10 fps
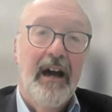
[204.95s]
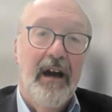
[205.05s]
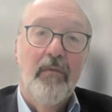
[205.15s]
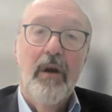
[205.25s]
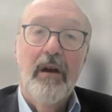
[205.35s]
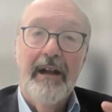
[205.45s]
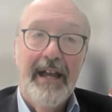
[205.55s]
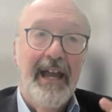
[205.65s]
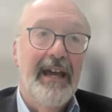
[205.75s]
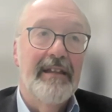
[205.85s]
where
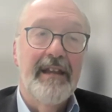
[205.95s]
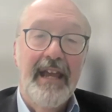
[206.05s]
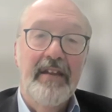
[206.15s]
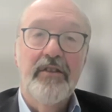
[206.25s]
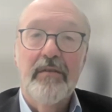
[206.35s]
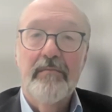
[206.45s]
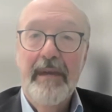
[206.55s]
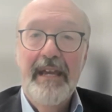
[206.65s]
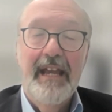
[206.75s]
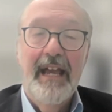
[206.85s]
again,
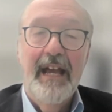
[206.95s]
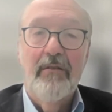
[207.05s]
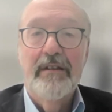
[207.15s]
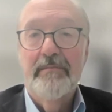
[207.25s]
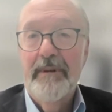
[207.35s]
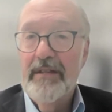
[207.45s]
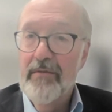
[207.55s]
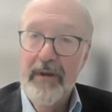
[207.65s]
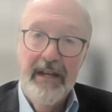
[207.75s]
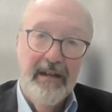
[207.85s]
intermediaries
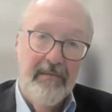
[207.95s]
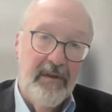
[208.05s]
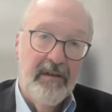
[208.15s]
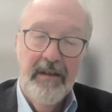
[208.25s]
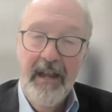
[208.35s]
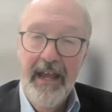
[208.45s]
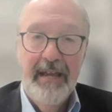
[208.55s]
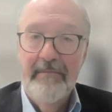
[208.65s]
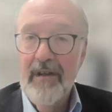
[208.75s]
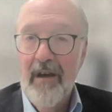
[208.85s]
between
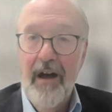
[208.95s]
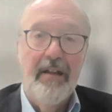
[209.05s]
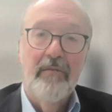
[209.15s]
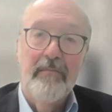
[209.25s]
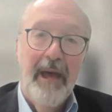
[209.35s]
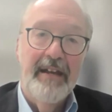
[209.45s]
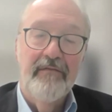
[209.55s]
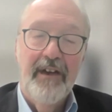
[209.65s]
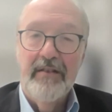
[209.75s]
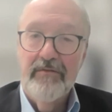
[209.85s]
named auto
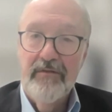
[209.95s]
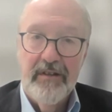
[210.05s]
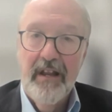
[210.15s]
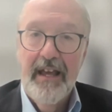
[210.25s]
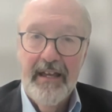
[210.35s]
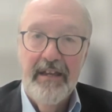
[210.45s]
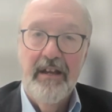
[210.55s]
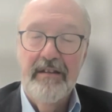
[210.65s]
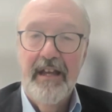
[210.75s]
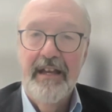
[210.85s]
manufacturers like
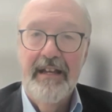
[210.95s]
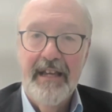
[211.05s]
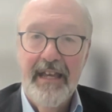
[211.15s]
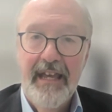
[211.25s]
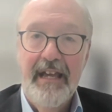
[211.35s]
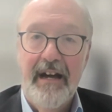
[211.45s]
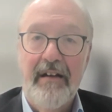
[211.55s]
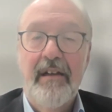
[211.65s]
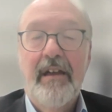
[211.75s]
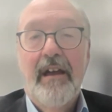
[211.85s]
Hyundai and
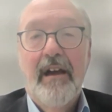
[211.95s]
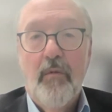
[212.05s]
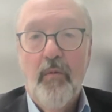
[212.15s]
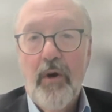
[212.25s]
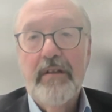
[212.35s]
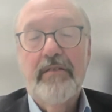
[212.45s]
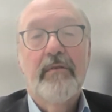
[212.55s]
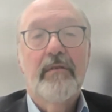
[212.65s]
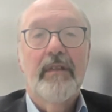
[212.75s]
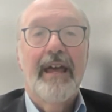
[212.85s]
Kia work
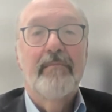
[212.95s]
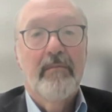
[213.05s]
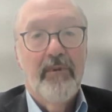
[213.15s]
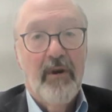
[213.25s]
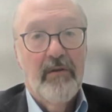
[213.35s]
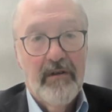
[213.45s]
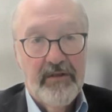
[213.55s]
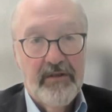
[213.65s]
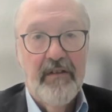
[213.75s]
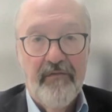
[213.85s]
through labor
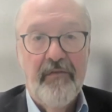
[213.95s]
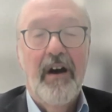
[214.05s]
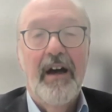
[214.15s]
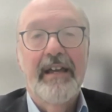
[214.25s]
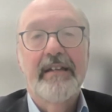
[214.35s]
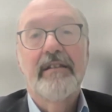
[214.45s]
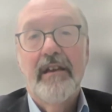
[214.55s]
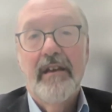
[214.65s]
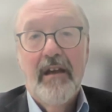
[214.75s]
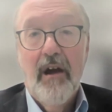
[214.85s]
brokers to
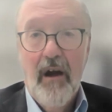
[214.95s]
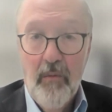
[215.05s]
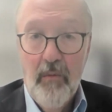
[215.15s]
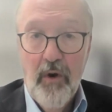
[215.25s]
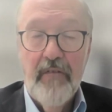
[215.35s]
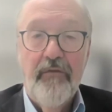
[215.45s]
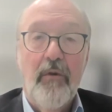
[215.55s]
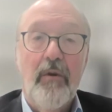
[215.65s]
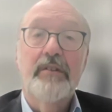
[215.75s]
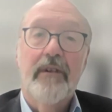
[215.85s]
find a
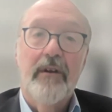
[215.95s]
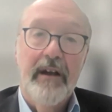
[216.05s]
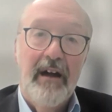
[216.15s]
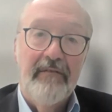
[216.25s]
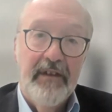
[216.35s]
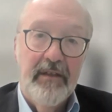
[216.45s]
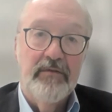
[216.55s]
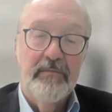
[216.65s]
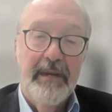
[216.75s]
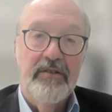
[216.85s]
workforce, very often
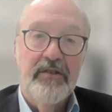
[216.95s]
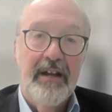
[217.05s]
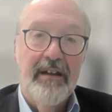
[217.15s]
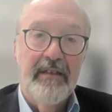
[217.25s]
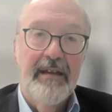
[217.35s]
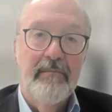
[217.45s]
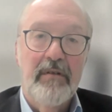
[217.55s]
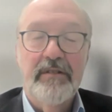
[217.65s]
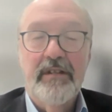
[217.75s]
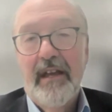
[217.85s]
those being child
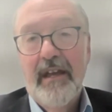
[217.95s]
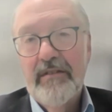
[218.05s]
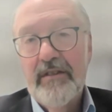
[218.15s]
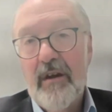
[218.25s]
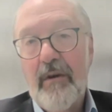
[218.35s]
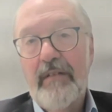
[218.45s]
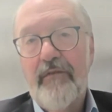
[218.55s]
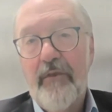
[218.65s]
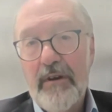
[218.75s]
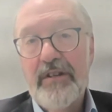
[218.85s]
laborers. So
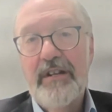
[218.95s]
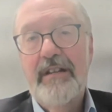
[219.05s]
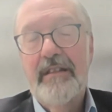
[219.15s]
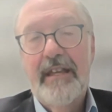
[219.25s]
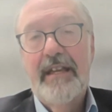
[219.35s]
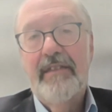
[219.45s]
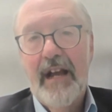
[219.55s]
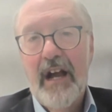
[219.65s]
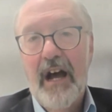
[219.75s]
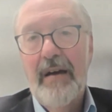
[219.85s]
unfortunately,
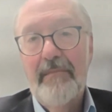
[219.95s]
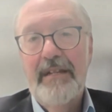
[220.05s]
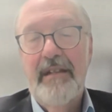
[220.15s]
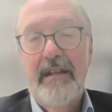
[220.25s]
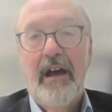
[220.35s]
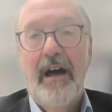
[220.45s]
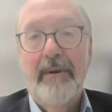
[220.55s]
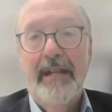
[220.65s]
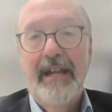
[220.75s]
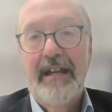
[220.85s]
the common
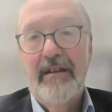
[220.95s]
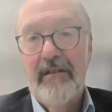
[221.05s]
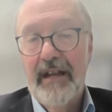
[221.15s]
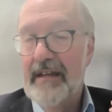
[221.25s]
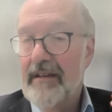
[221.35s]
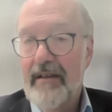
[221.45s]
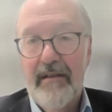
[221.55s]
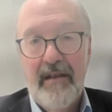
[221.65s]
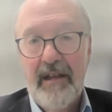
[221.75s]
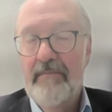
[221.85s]
denominator
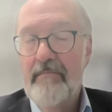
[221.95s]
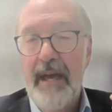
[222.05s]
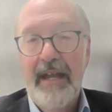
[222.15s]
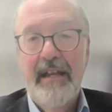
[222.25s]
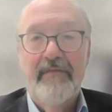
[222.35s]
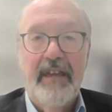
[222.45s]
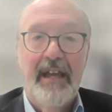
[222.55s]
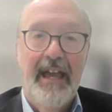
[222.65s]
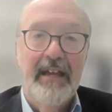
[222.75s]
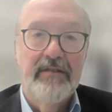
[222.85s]
in many of
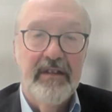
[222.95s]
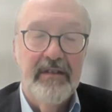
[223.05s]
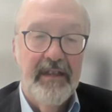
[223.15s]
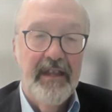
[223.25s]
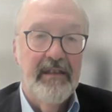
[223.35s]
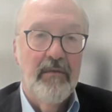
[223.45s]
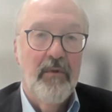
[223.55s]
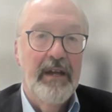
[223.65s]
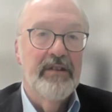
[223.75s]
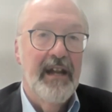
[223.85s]
the cases that
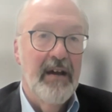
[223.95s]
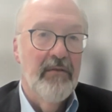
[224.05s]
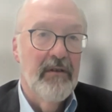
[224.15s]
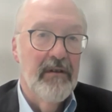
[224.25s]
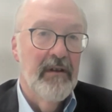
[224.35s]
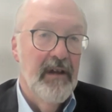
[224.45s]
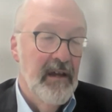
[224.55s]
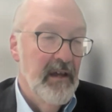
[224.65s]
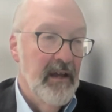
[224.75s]
the Wage and Hour